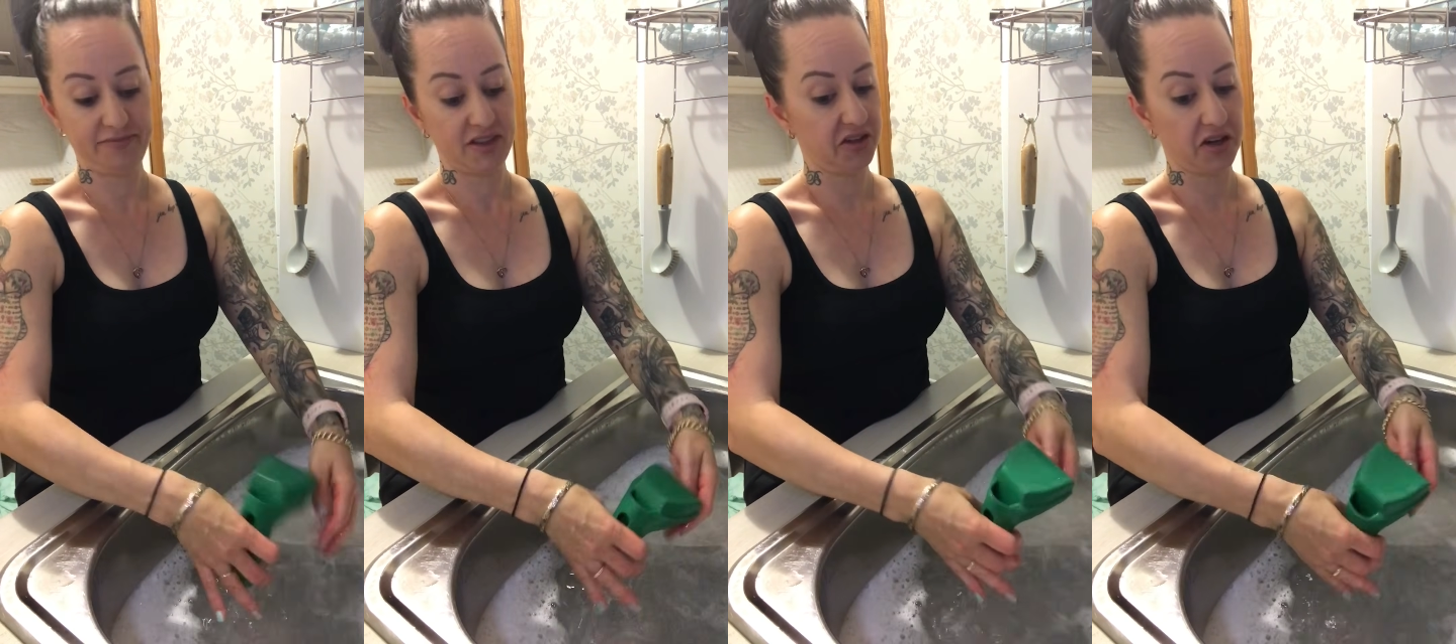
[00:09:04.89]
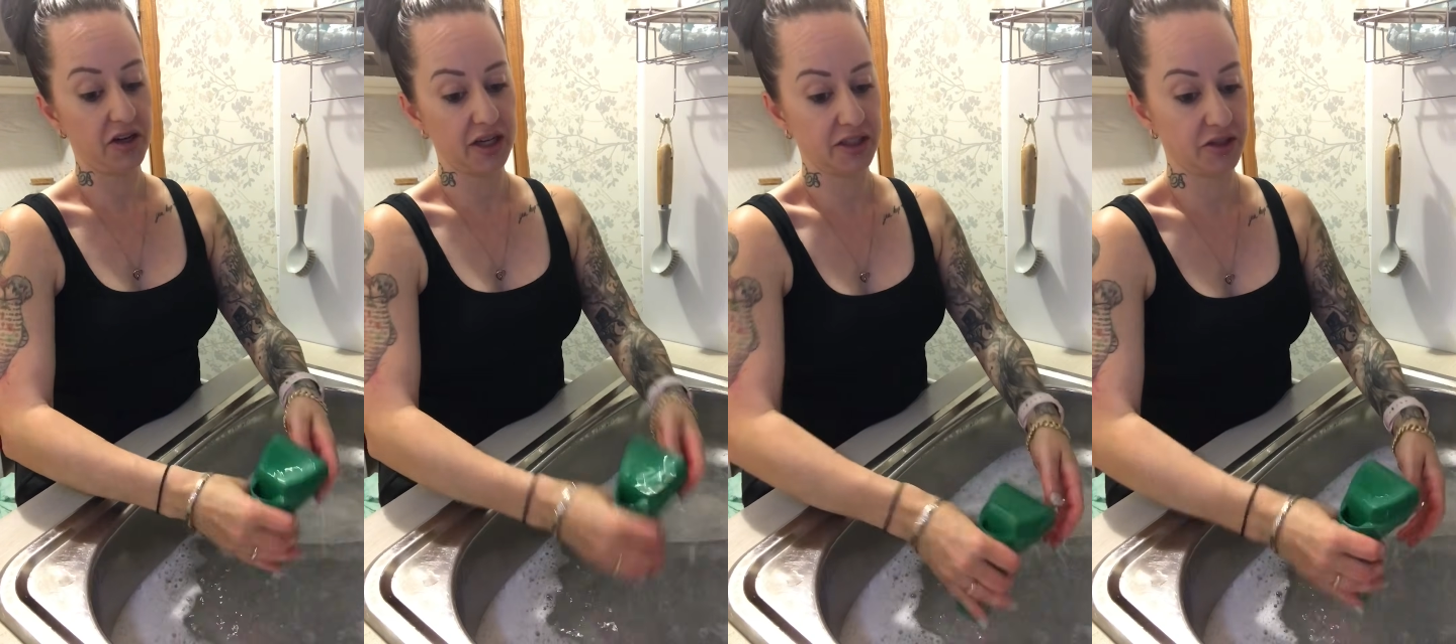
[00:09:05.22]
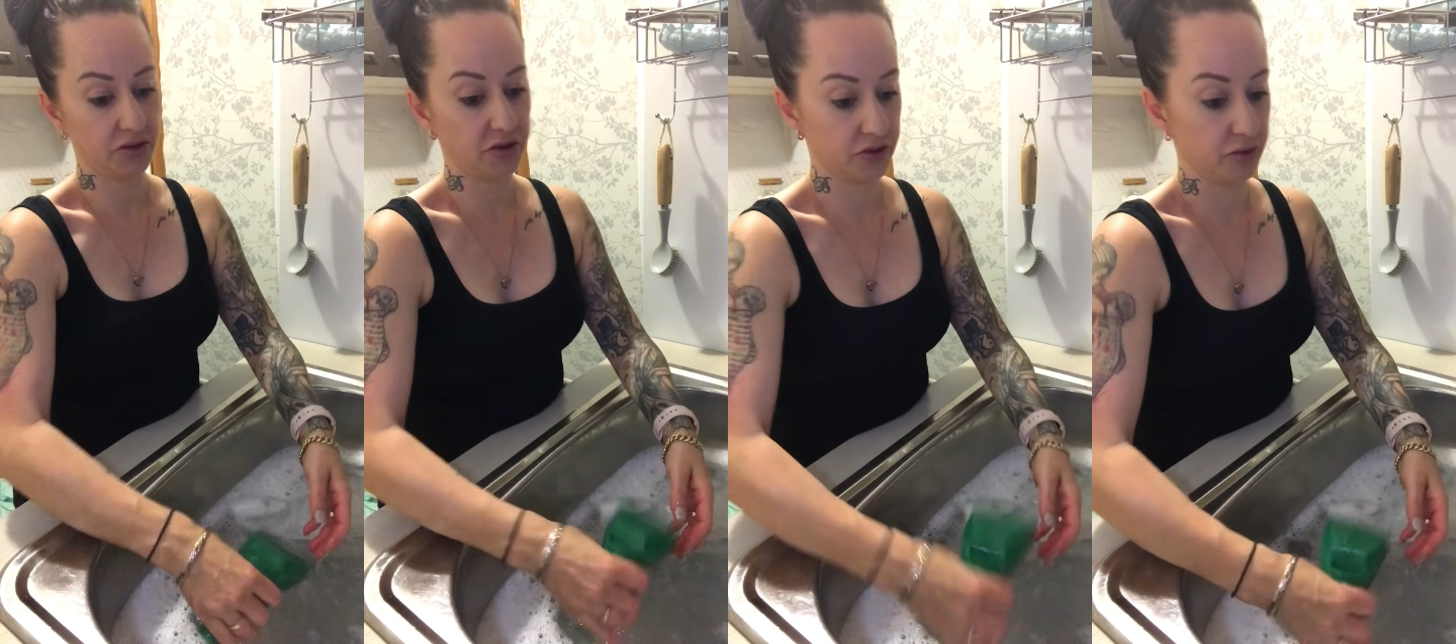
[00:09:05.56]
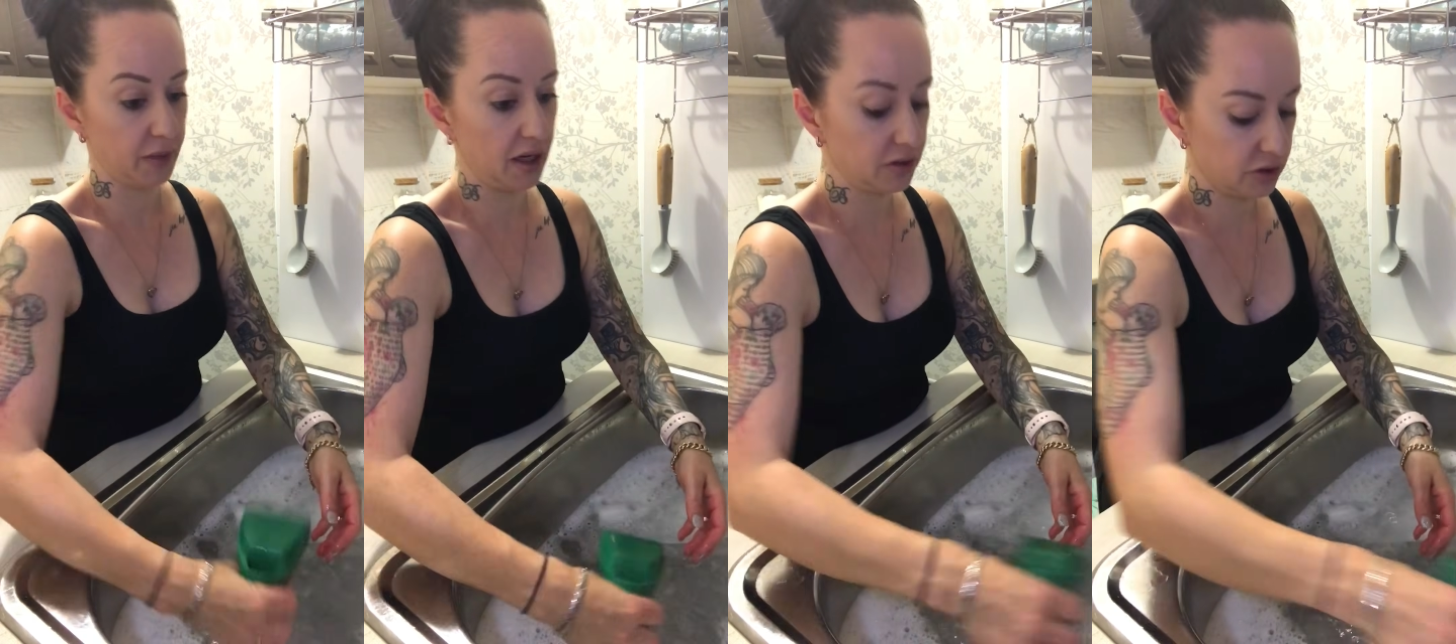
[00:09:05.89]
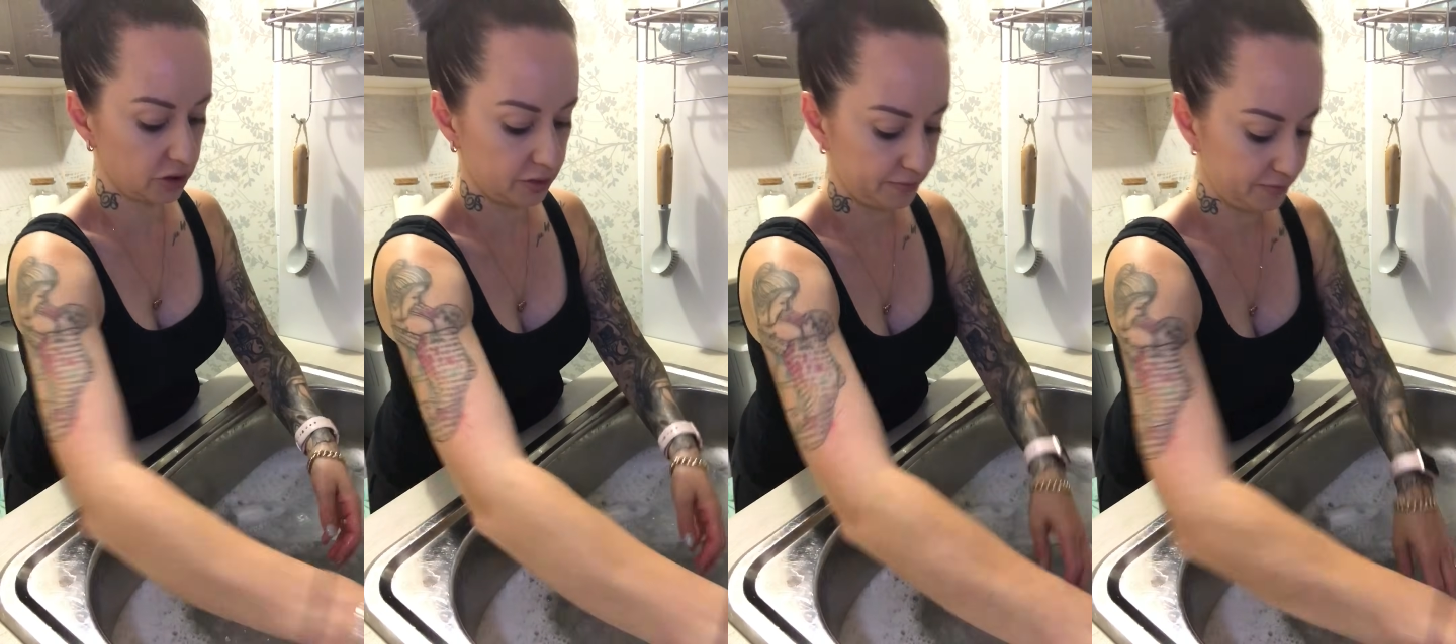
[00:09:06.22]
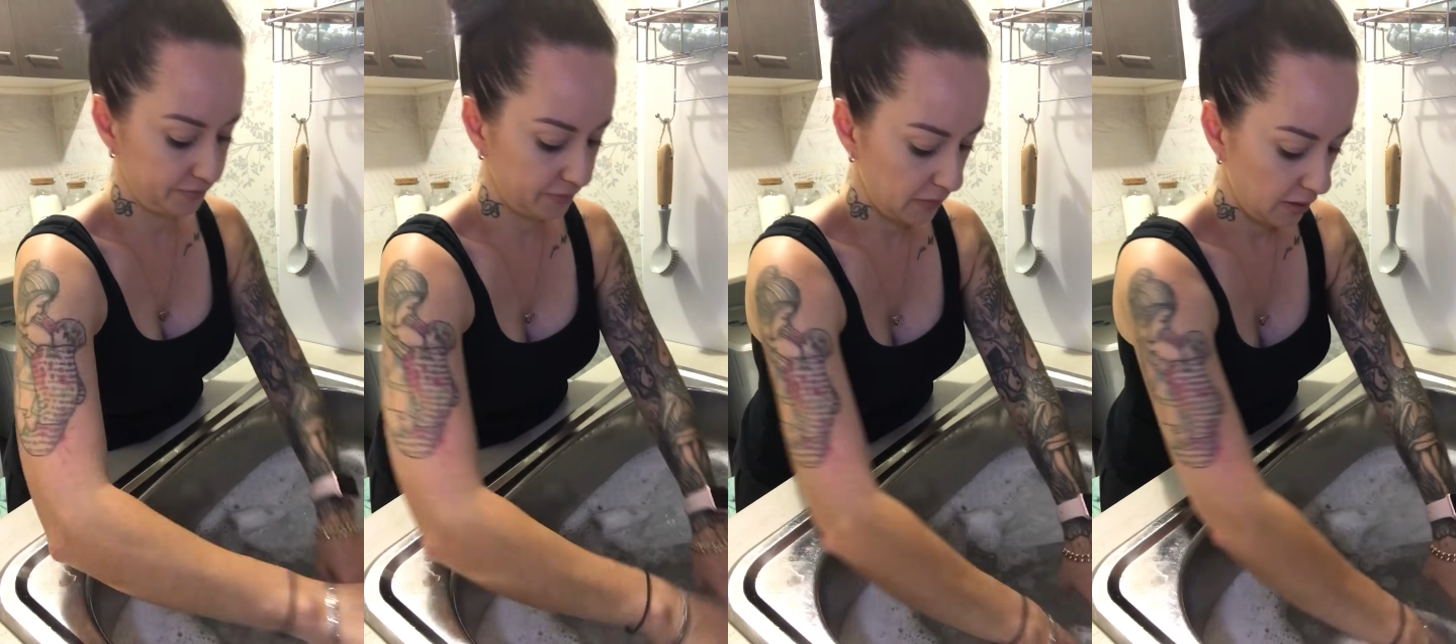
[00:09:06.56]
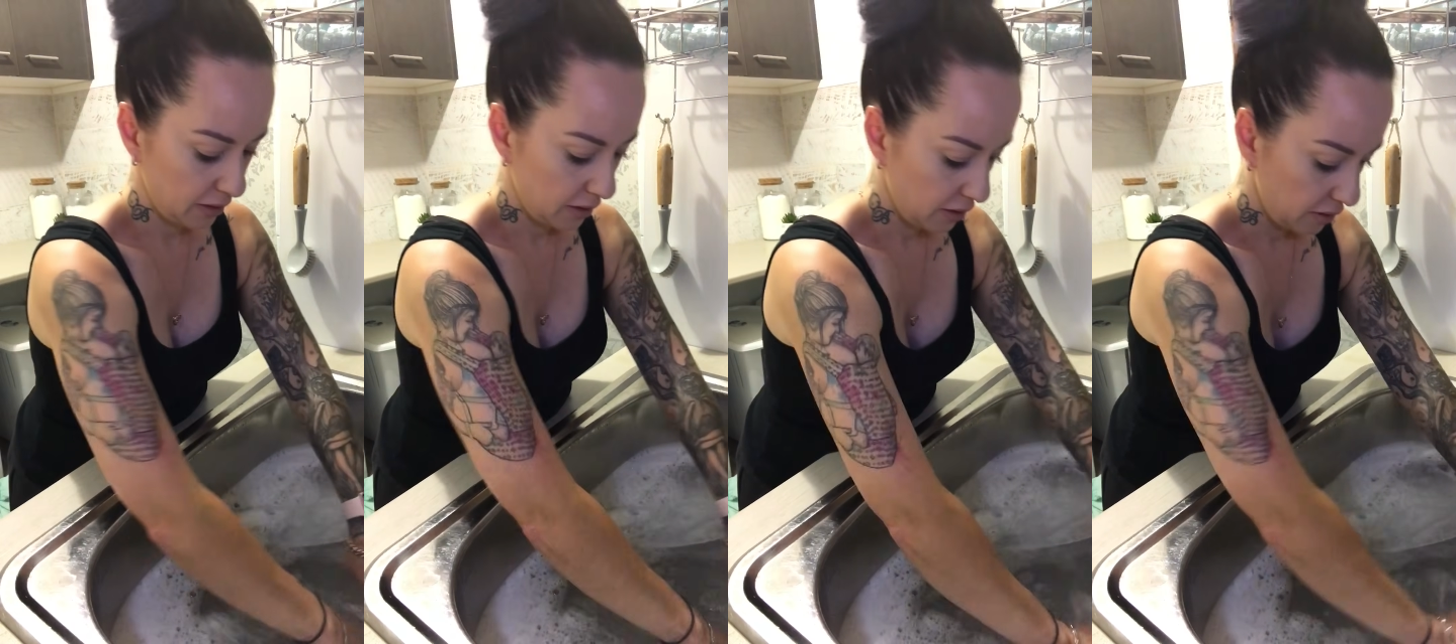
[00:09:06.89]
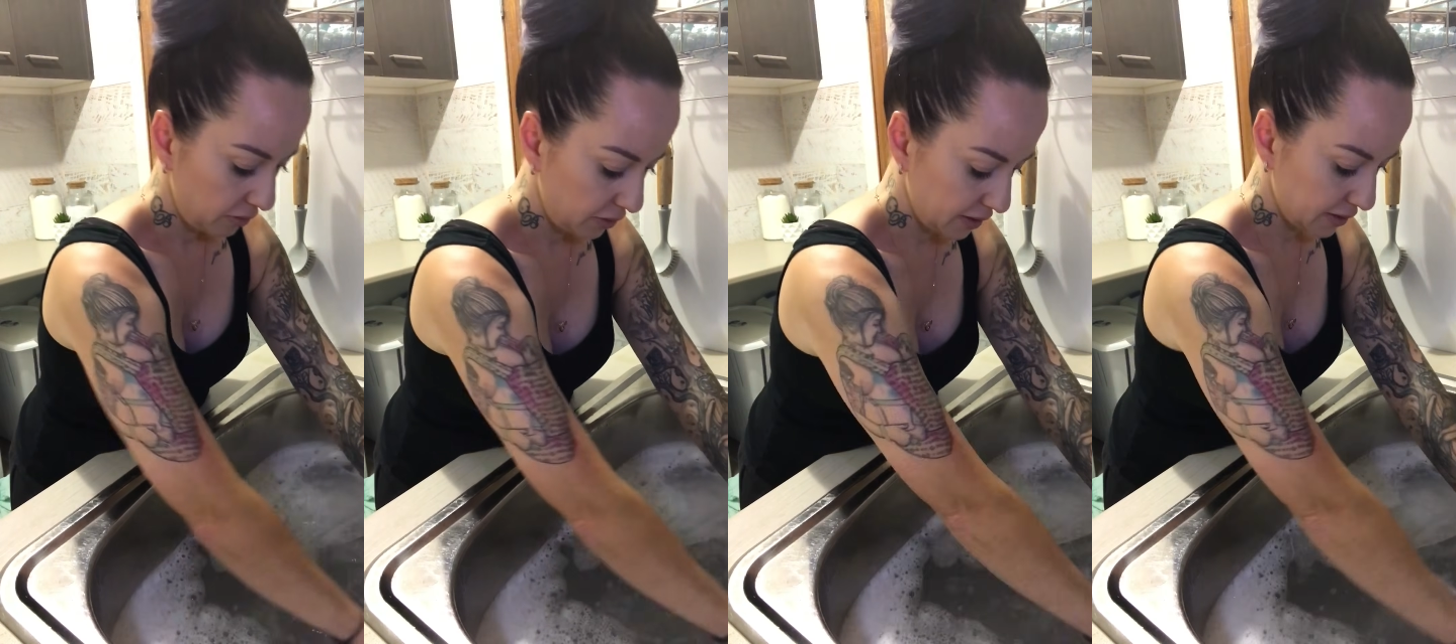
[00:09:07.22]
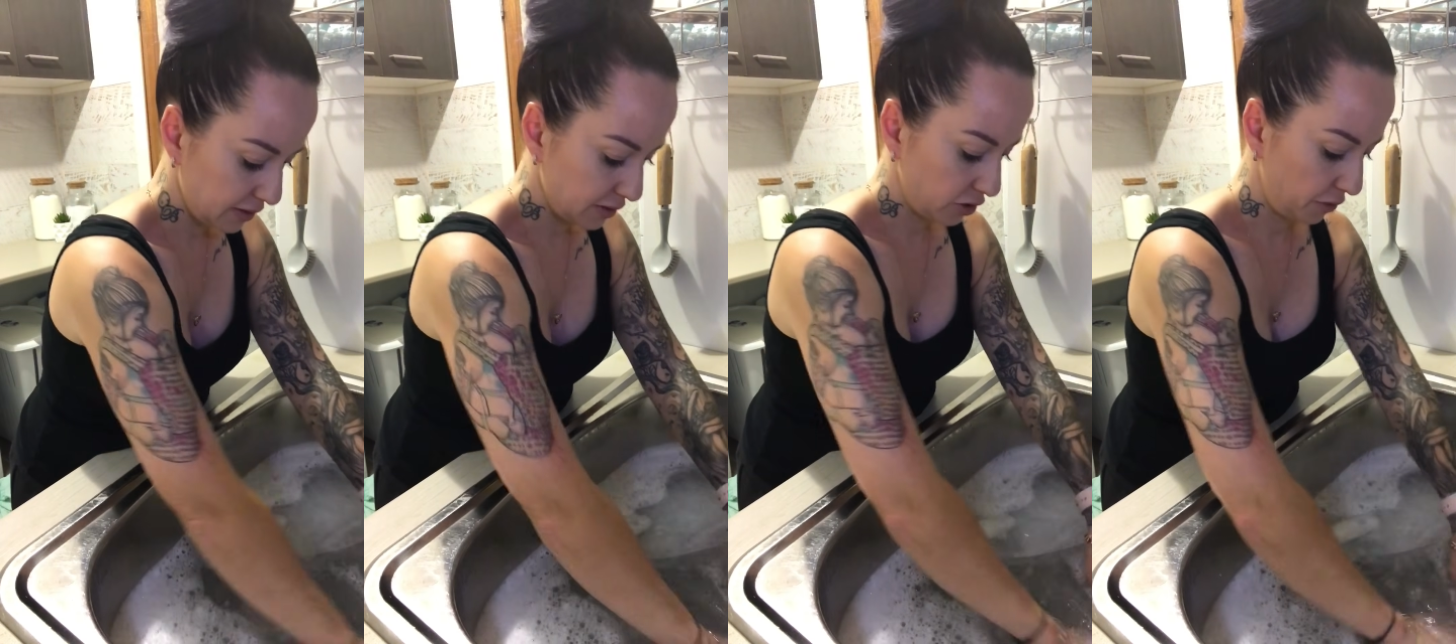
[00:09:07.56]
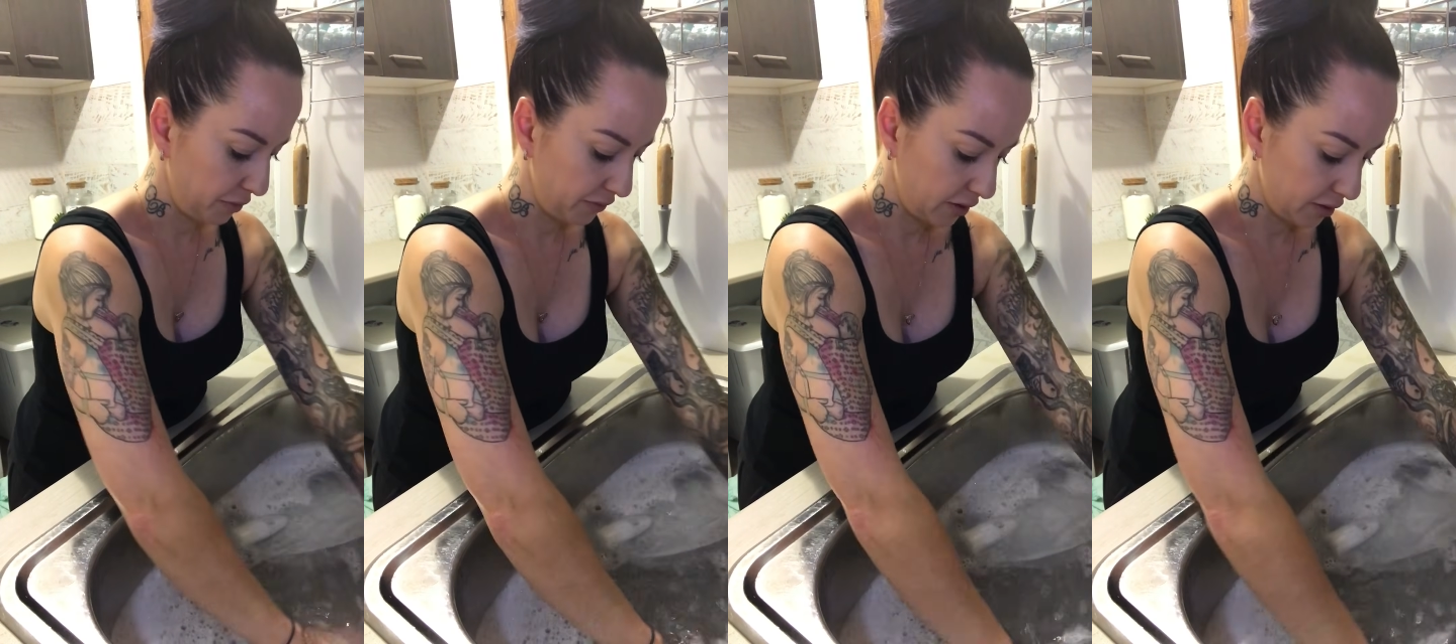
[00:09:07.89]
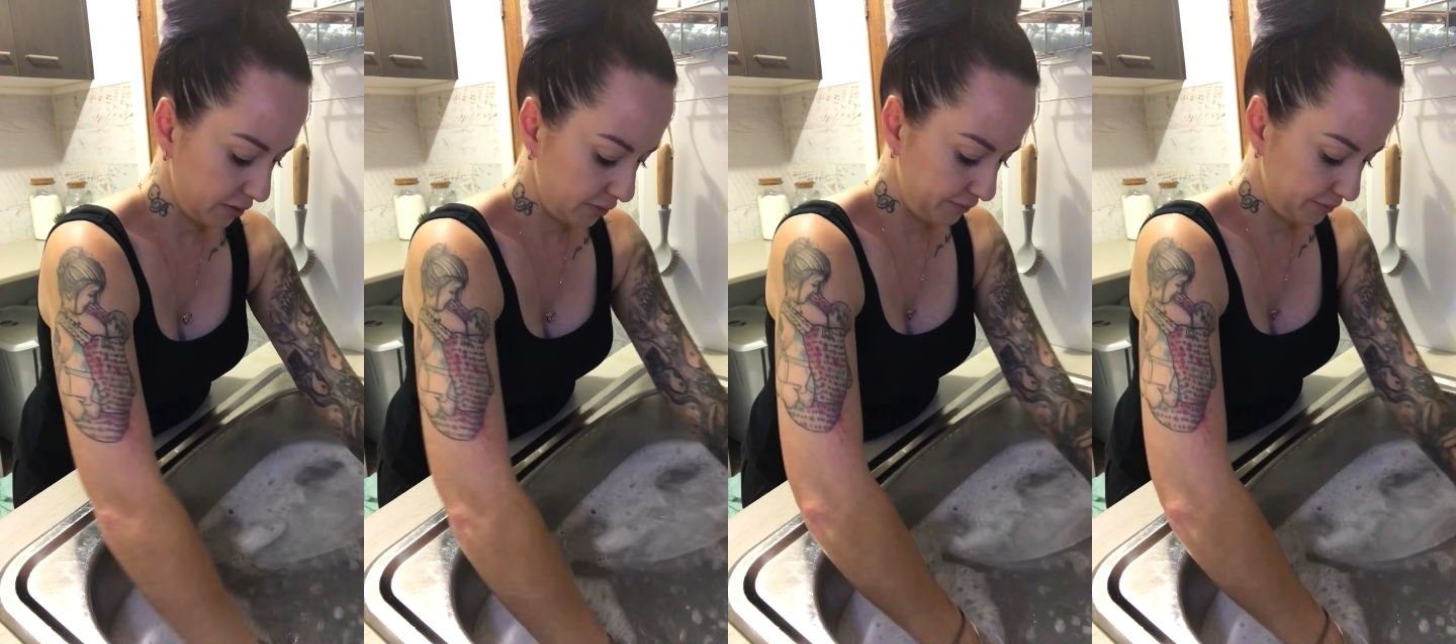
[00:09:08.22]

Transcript: So you don't need to do too much. Where's the top of it?